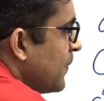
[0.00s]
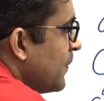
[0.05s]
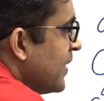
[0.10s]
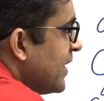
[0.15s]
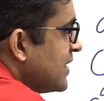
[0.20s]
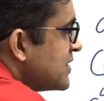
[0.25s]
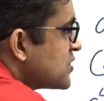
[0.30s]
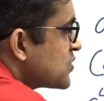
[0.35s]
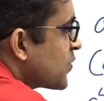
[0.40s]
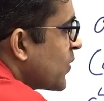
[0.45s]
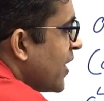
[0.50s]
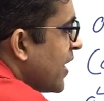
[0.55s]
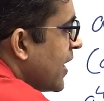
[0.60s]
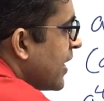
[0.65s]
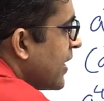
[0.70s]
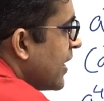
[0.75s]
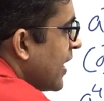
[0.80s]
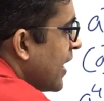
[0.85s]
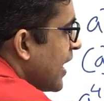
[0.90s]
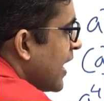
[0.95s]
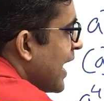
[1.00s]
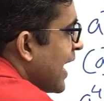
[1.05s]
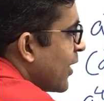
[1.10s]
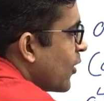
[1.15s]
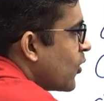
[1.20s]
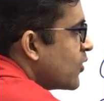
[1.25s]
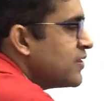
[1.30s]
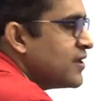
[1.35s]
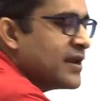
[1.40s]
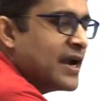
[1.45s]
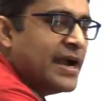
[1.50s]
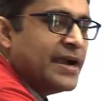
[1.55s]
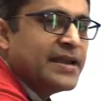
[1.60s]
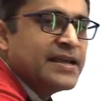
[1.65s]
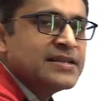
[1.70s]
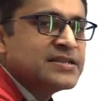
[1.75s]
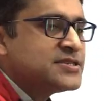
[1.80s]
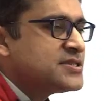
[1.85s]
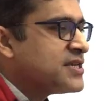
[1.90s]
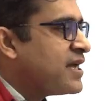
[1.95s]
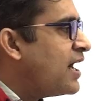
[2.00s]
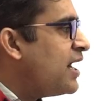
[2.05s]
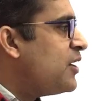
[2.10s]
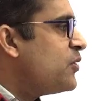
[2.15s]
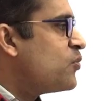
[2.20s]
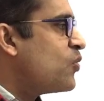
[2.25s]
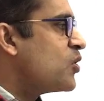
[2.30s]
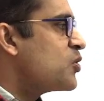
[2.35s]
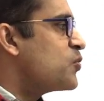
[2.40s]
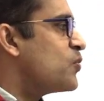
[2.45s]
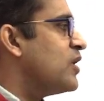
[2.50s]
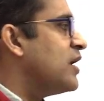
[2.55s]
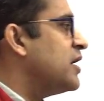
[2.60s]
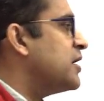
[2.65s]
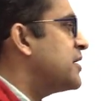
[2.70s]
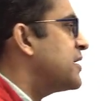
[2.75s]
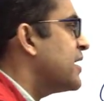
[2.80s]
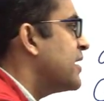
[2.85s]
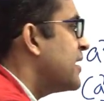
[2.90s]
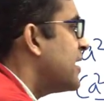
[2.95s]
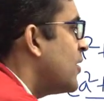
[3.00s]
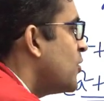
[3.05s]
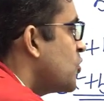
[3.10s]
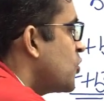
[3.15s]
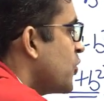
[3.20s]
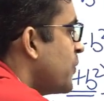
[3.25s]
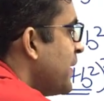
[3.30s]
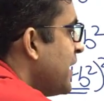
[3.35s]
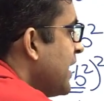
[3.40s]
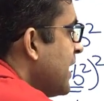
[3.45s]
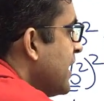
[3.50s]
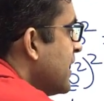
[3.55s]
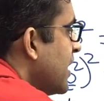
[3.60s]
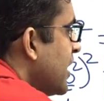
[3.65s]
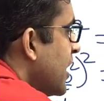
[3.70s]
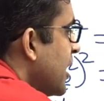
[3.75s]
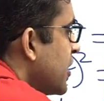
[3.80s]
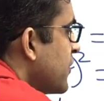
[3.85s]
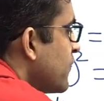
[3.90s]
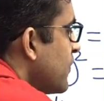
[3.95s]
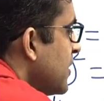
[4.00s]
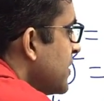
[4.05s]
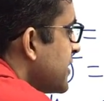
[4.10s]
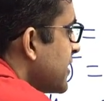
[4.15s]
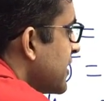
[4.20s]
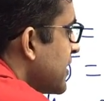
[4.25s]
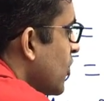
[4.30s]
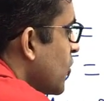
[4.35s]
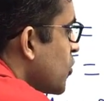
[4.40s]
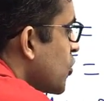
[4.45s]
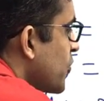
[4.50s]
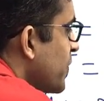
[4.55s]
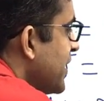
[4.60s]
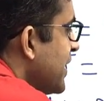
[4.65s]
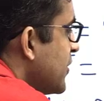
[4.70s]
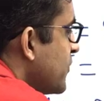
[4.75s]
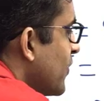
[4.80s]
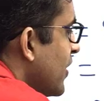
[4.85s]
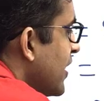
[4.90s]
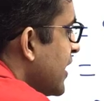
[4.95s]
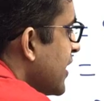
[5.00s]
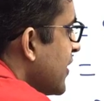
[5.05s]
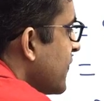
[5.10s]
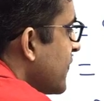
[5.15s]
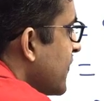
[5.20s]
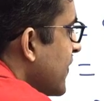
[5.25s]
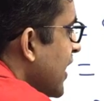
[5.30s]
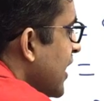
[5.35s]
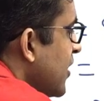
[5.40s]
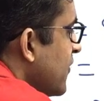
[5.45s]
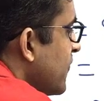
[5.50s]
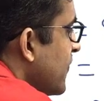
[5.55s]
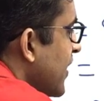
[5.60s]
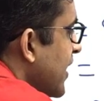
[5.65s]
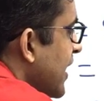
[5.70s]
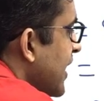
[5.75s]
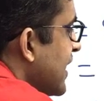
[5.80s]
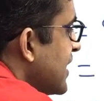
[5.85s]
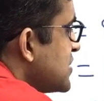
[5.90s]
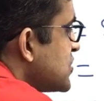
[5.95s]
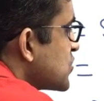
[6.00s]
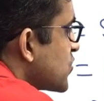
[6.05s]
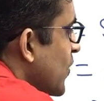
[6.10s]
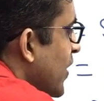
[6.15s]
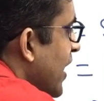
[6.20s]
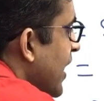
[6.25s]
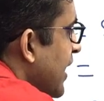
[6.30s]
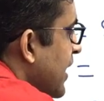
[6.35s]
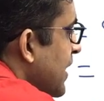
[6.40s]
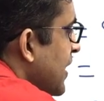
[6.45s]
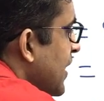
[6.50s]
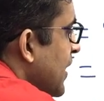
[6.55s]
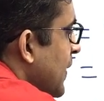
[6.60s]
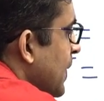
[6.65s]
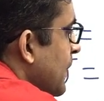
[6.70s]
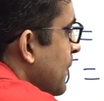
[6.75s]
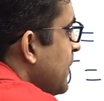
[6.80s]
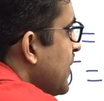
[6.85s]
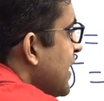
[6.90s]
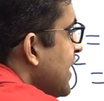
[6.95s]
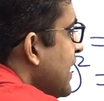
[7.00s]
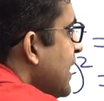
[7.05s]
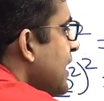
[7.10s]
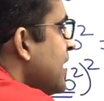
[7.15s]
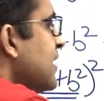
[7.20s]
b square and on the right hand side what will it turn out to be it will turn out to be 25a square b